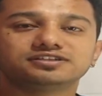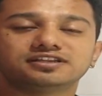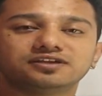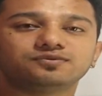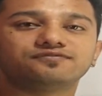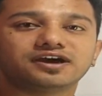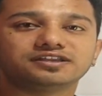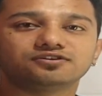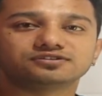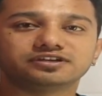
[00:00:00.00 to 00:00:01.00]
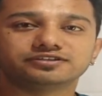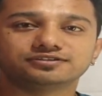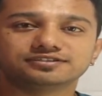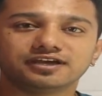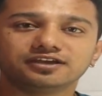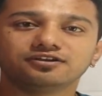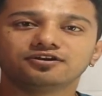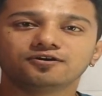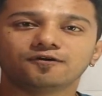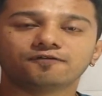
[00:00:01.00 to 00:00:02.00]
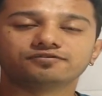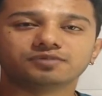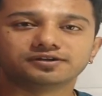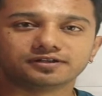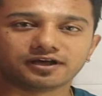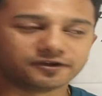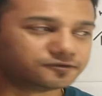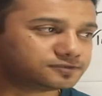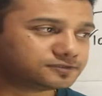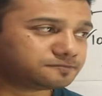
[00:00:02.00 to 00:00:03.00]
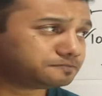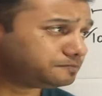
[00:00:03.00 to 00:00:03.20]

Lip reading: and then we find the oxidation state of the metal ions.